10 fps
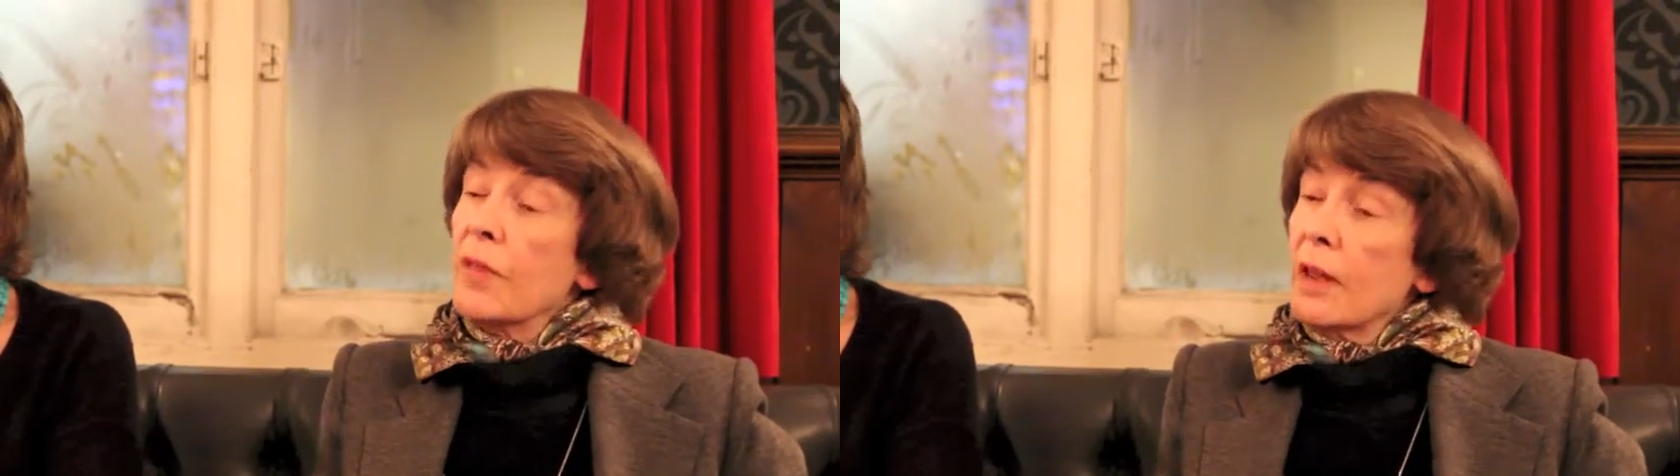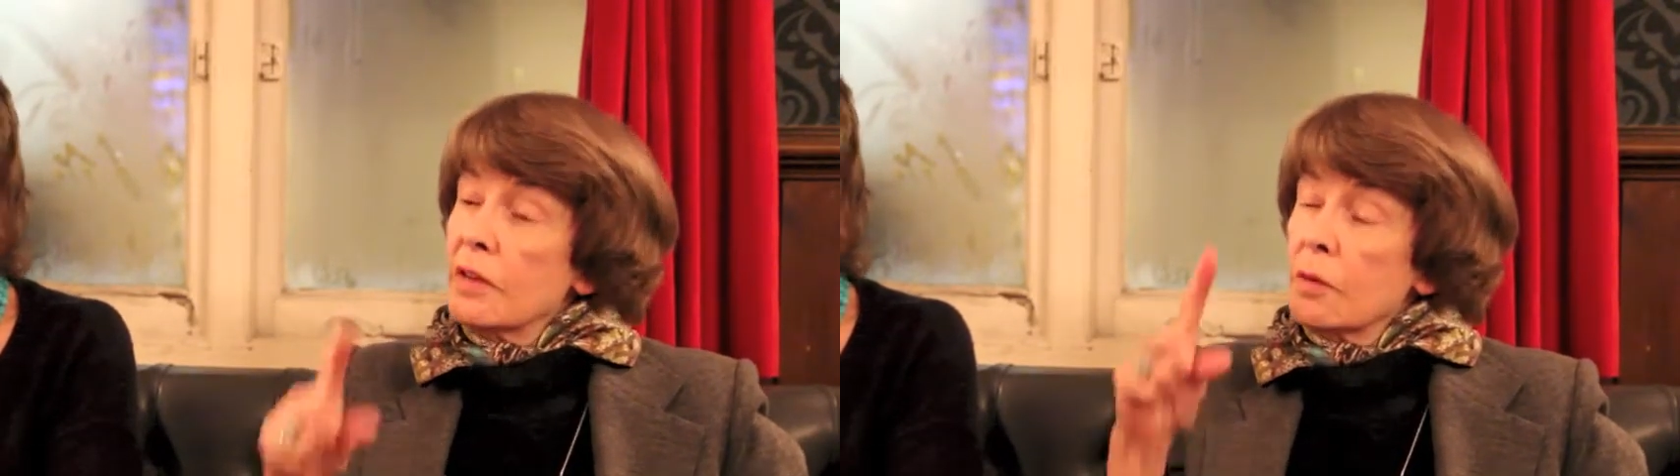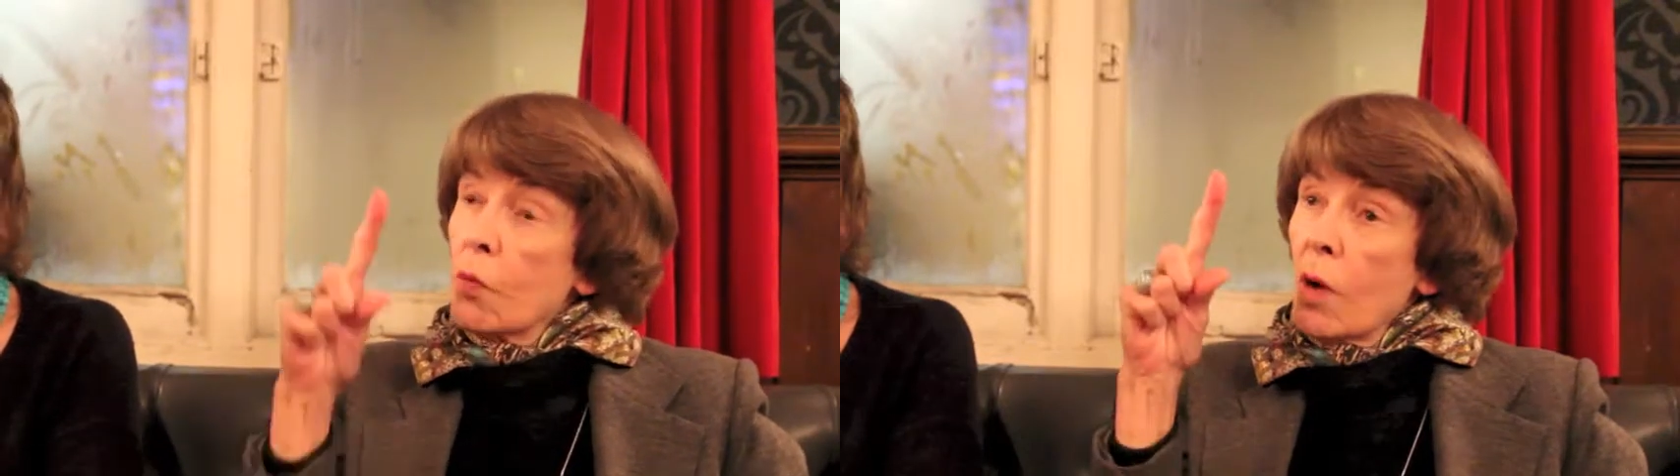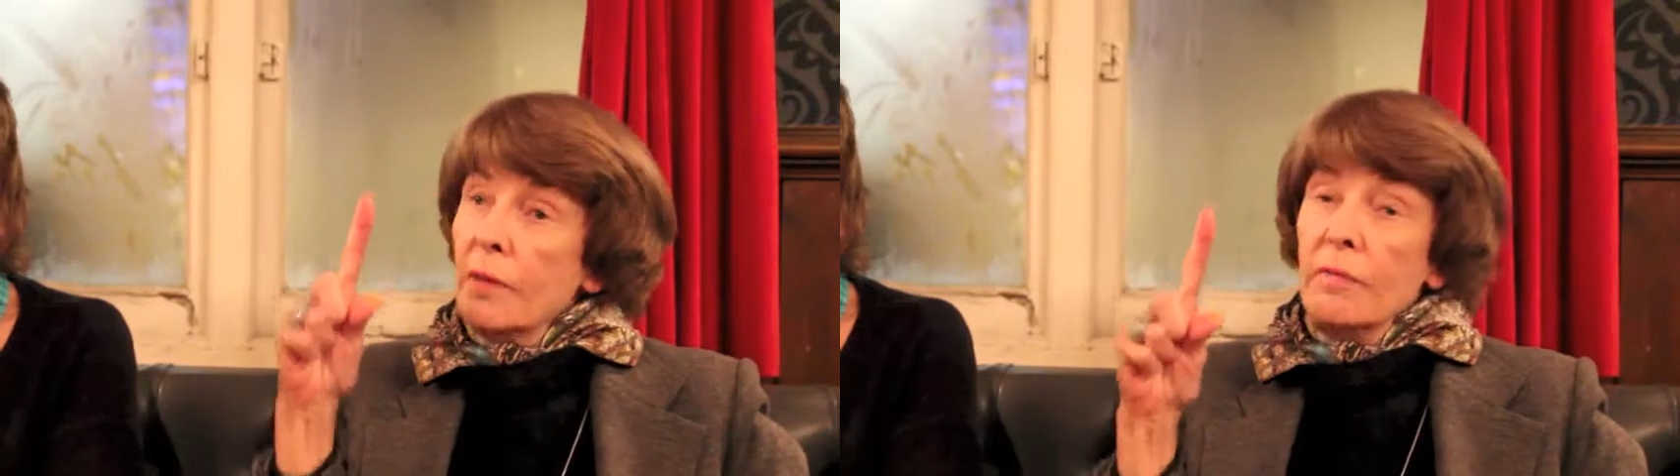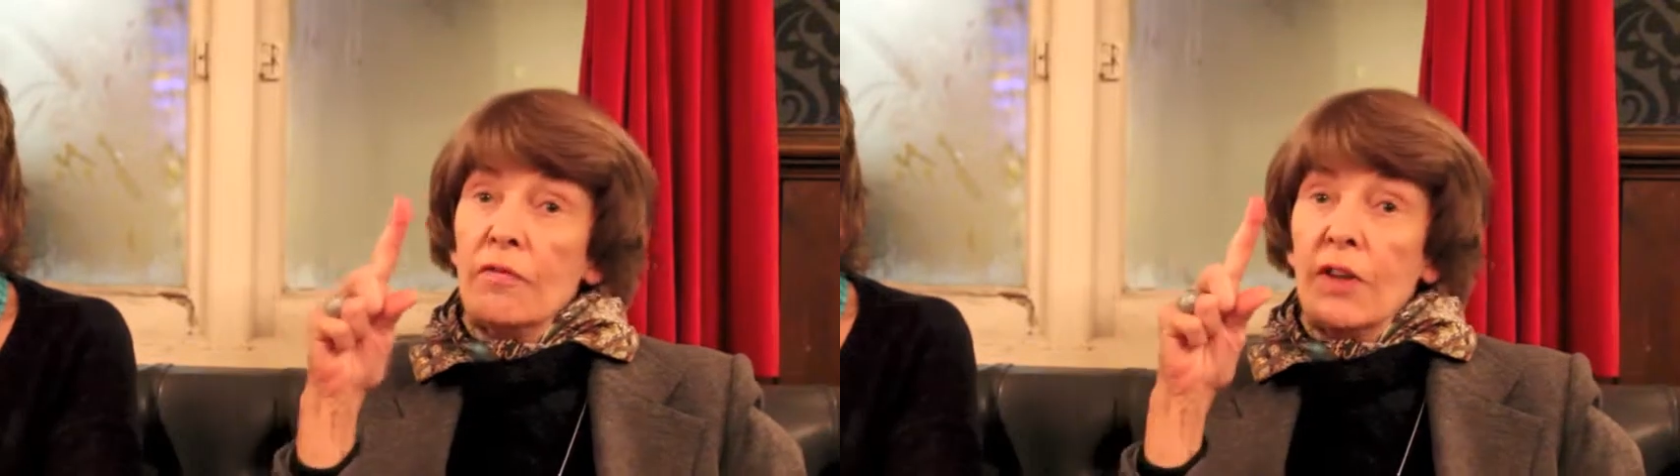They did
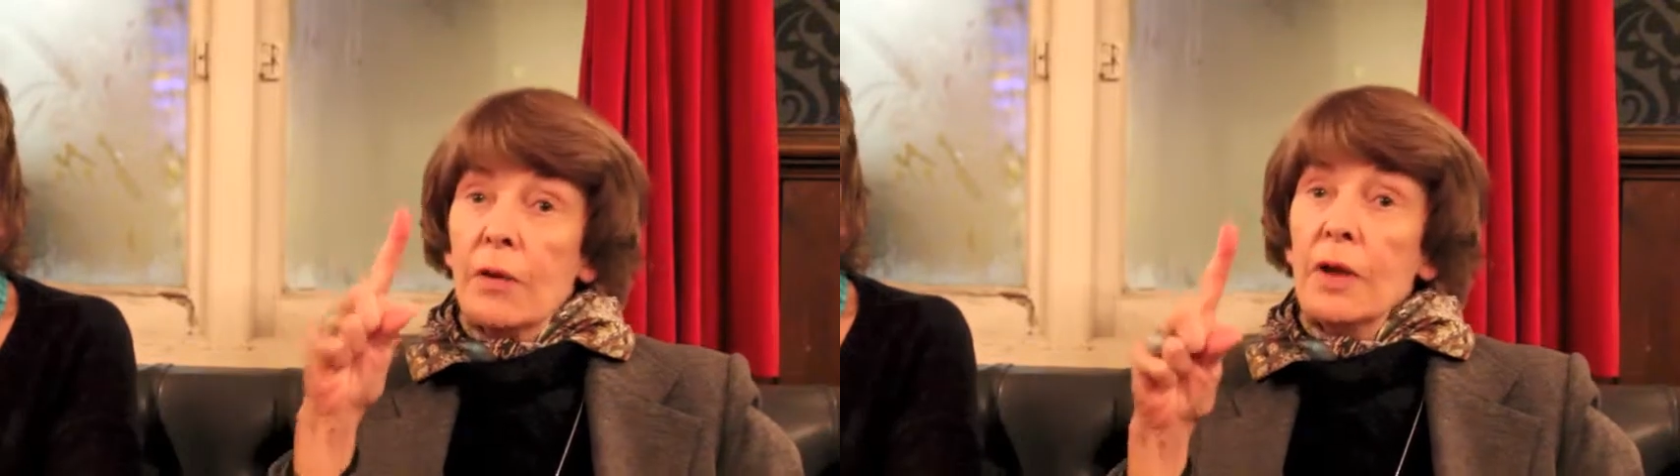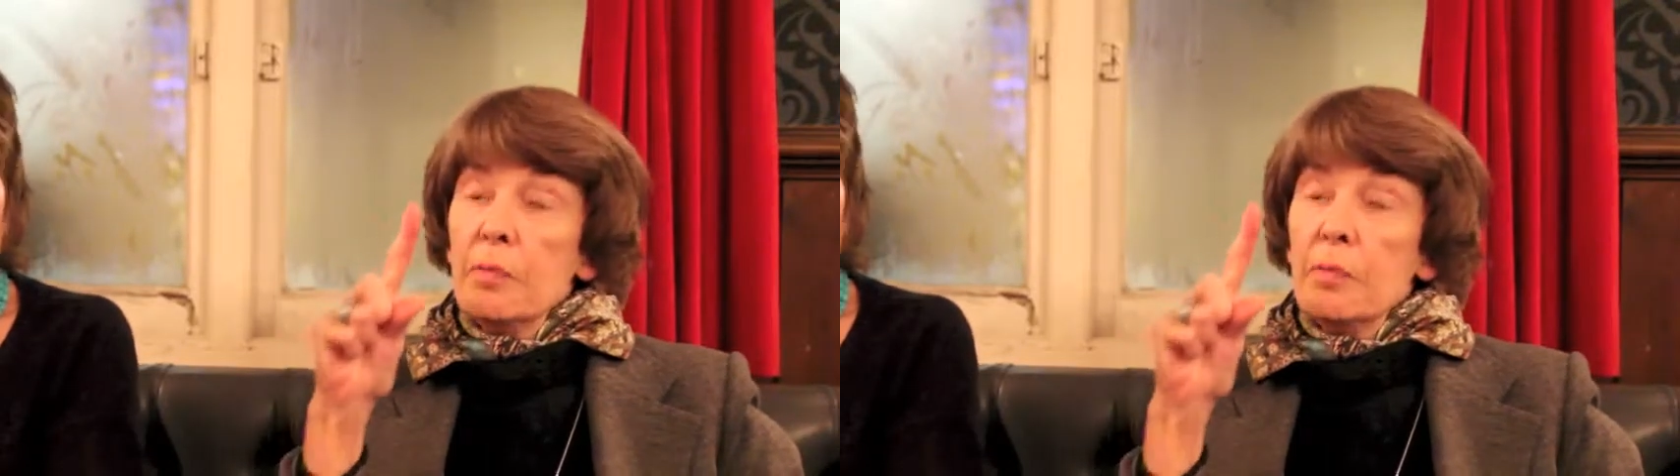one very